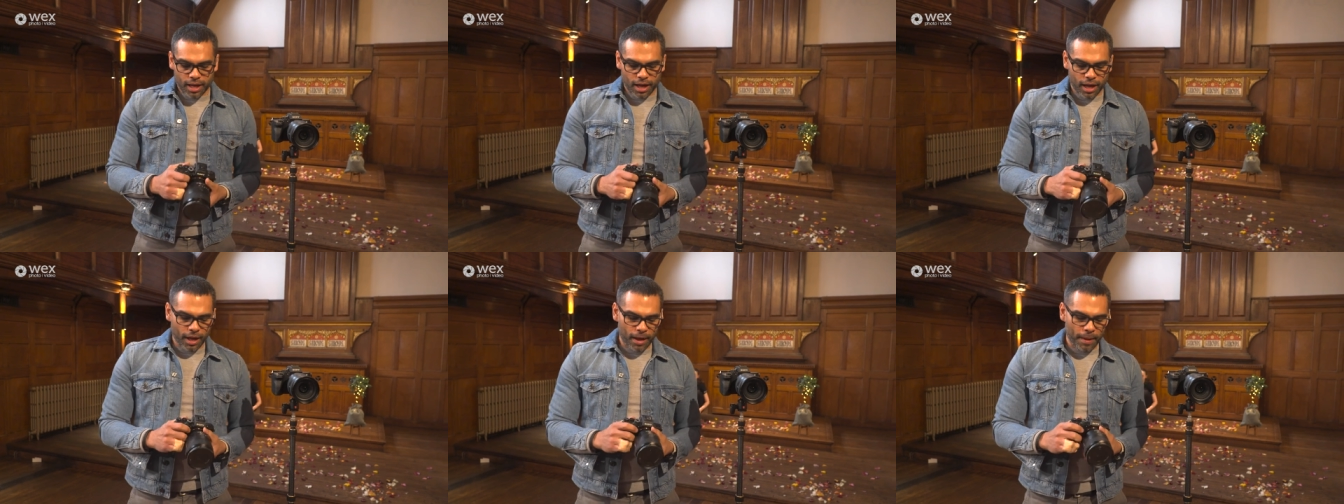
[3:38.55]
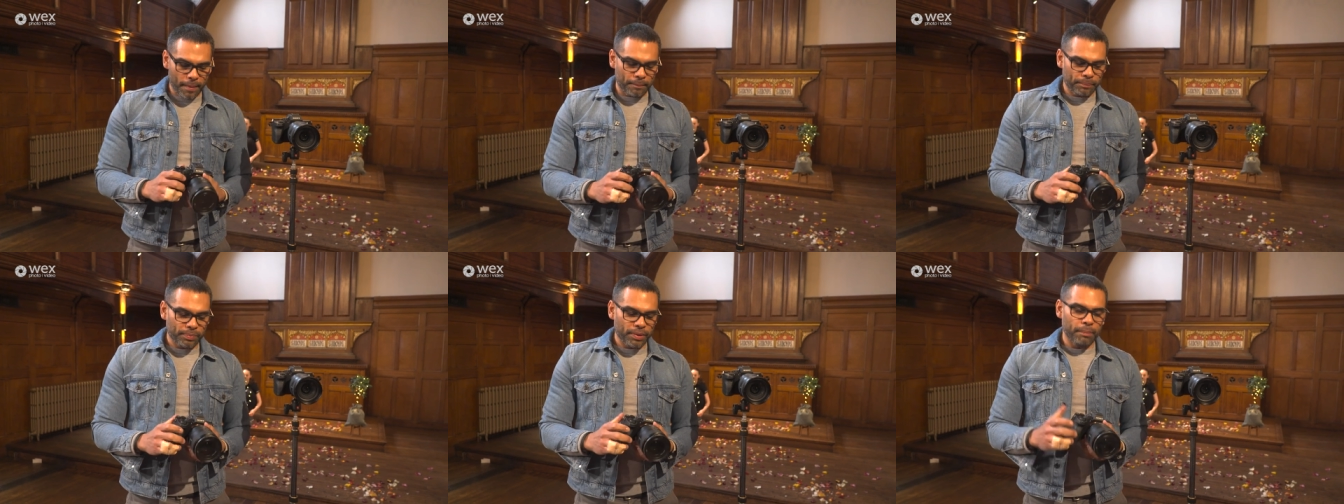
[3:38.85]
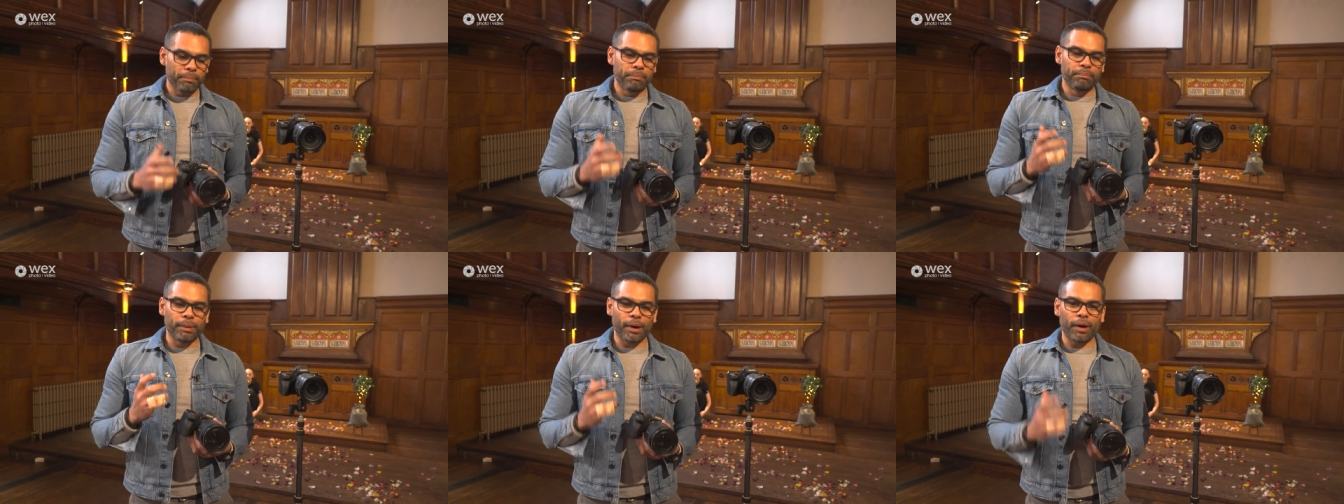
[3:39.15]
Um,
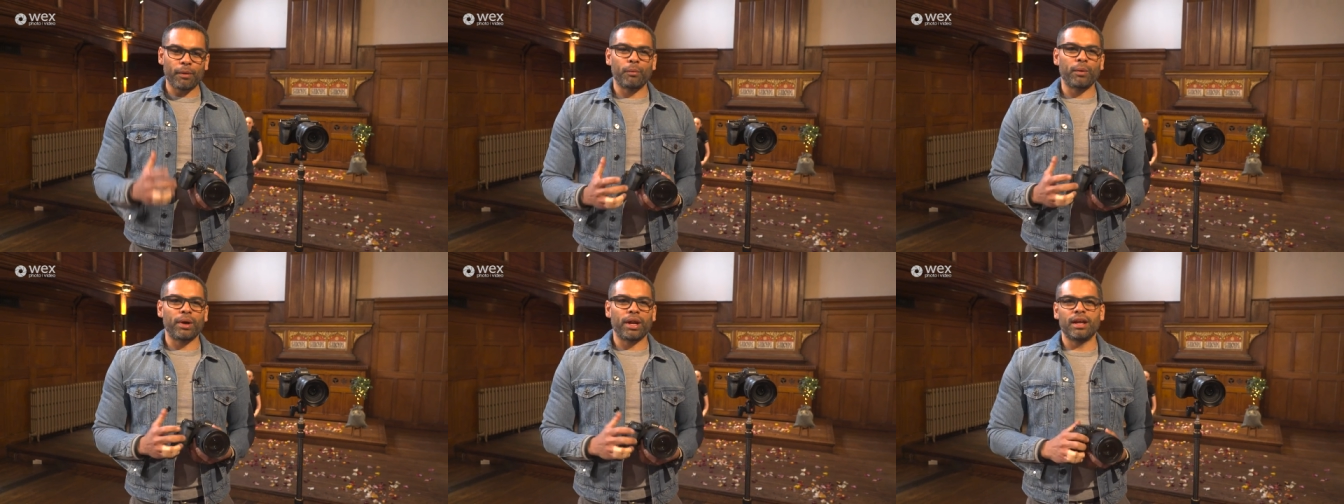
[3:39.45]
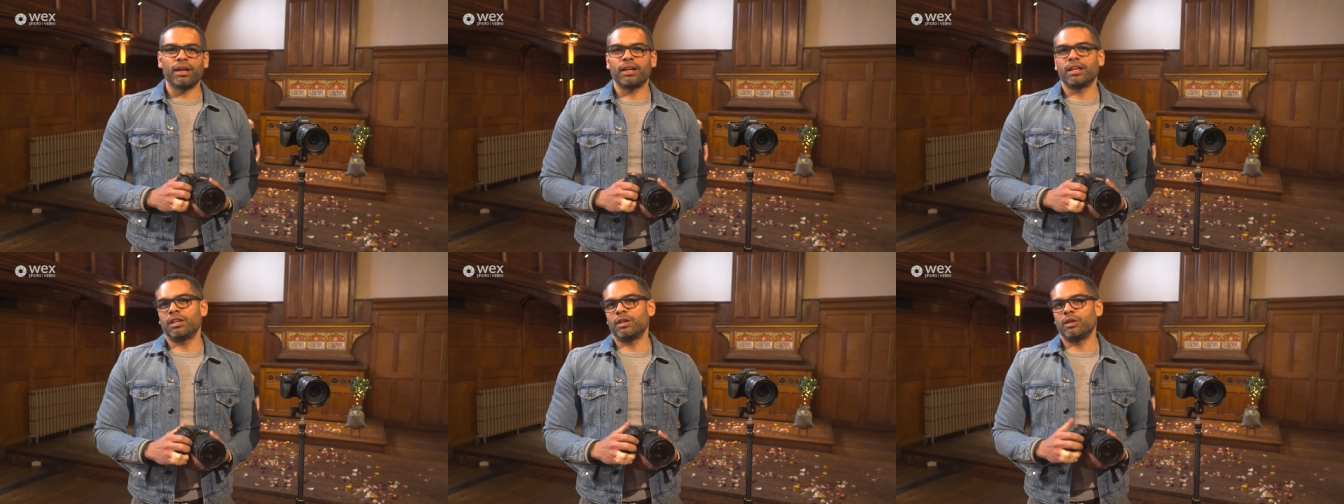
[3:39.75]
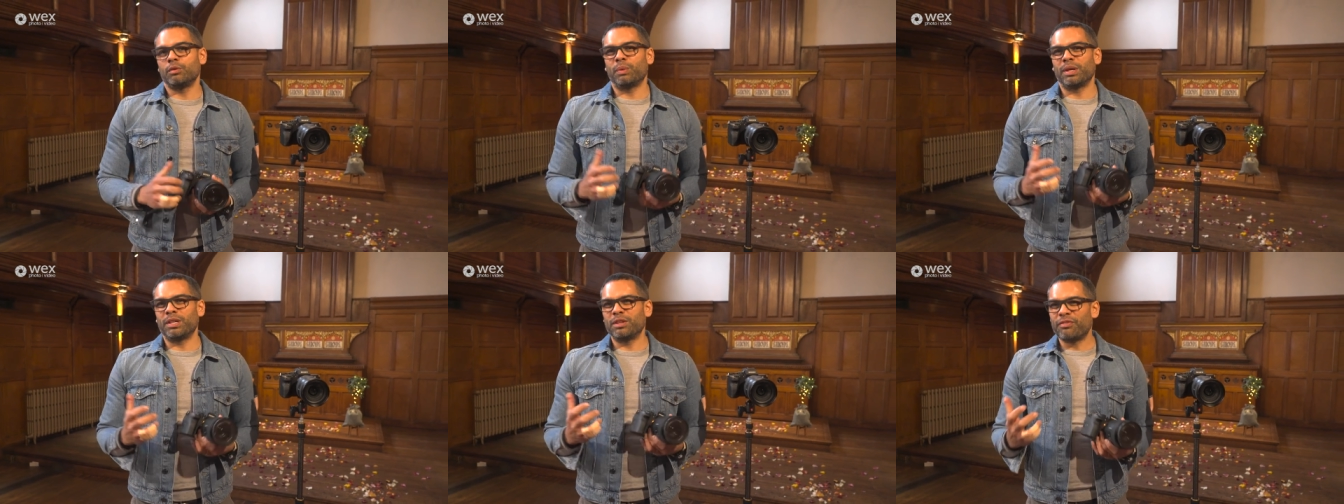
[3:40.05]
but when,
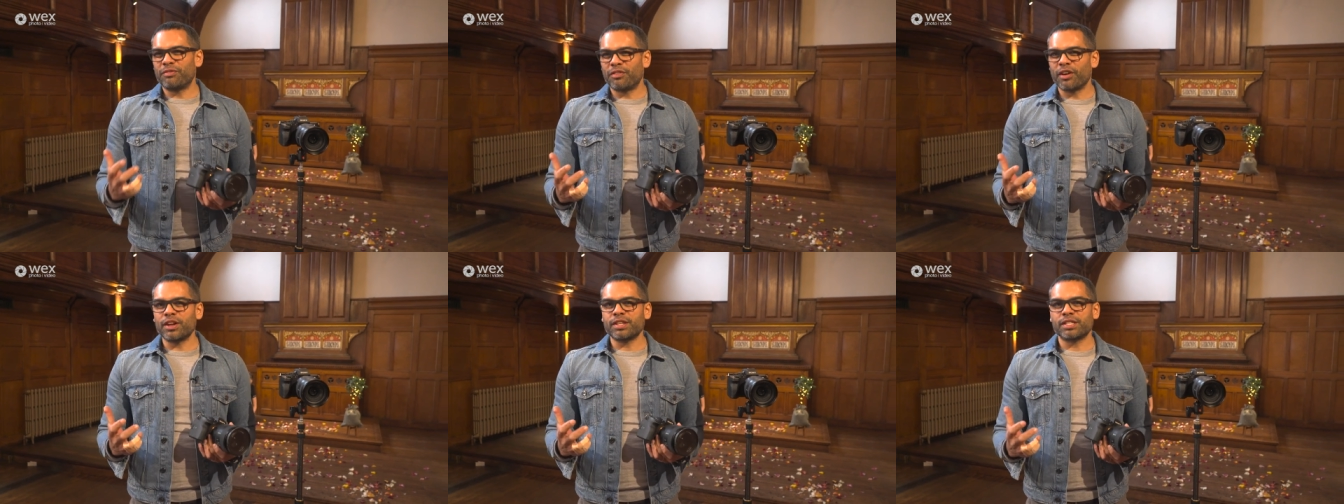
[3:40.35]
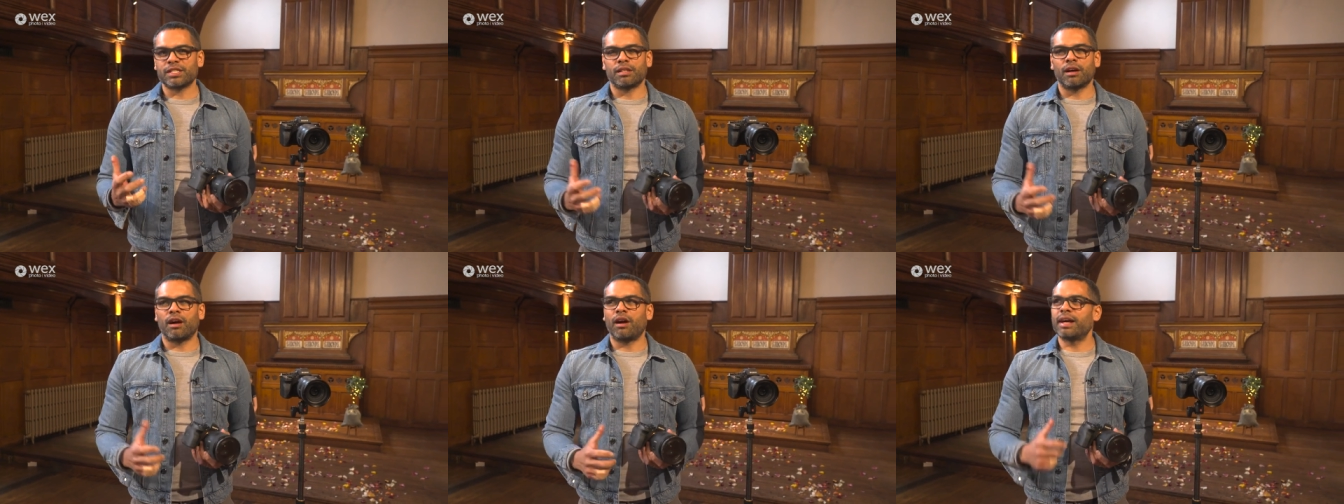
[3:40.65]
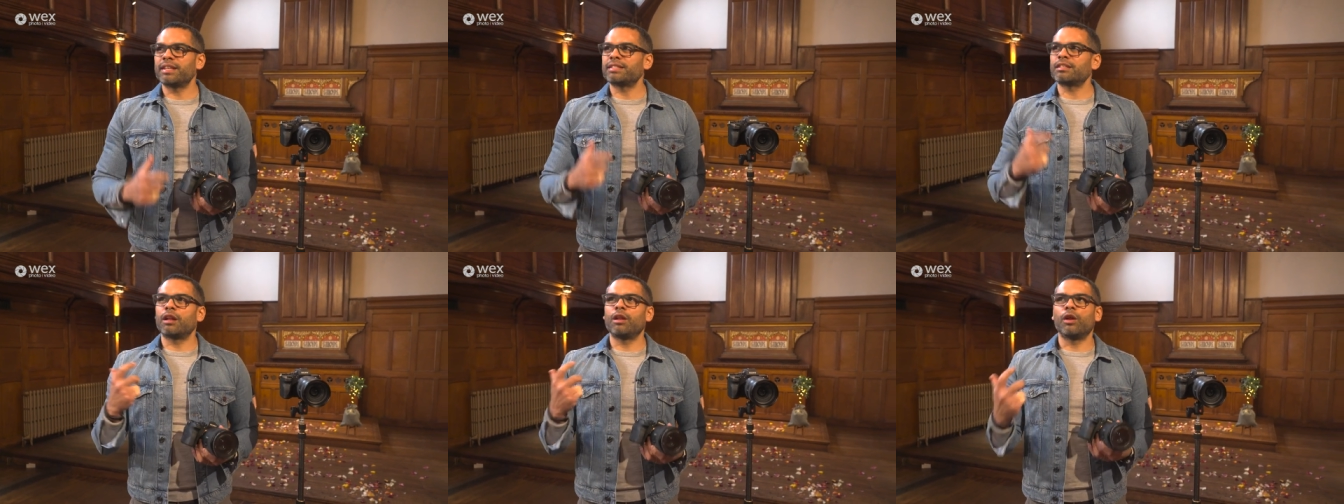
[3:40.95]
when you first
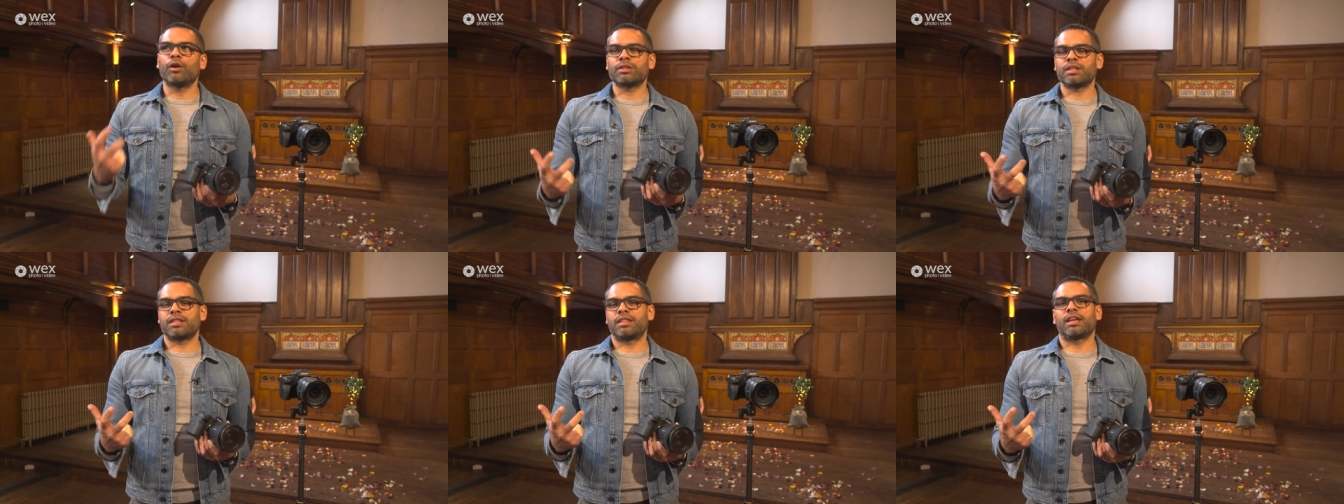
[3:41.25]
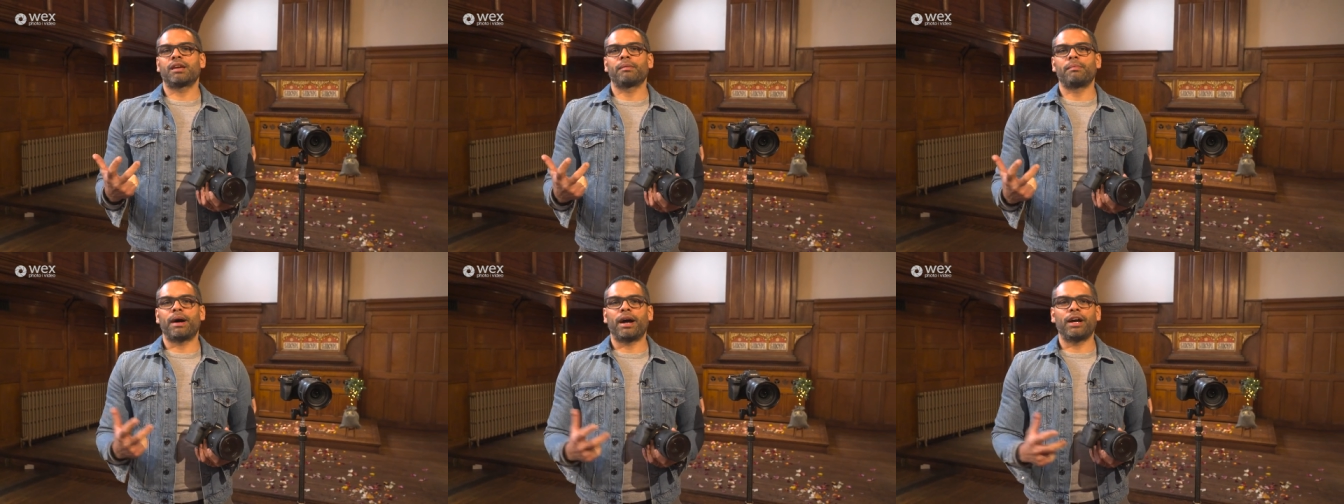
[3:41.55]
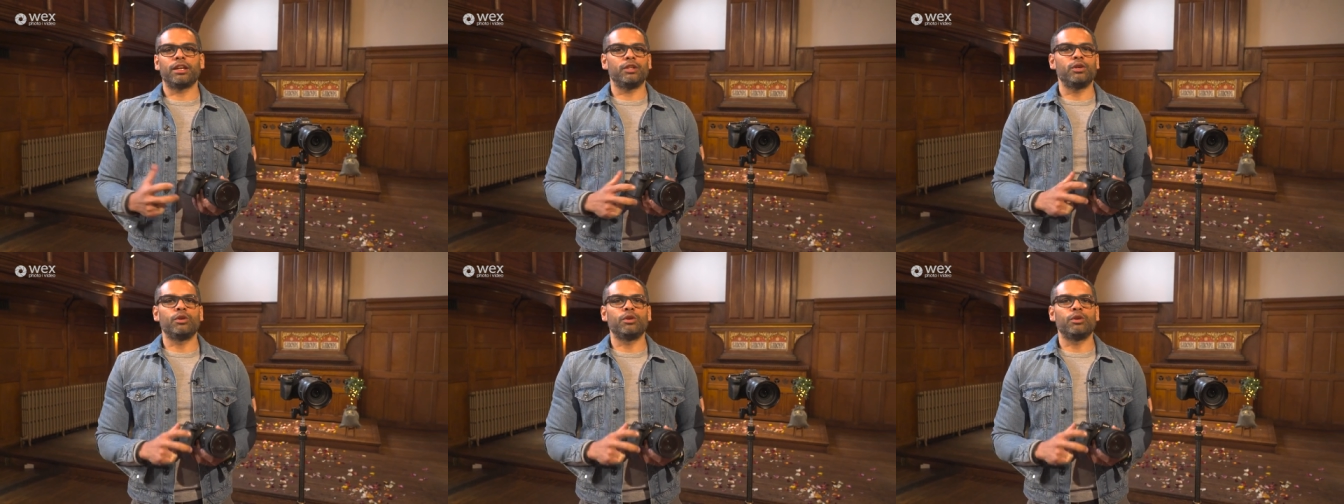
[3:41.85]
start, it's a lot to think about.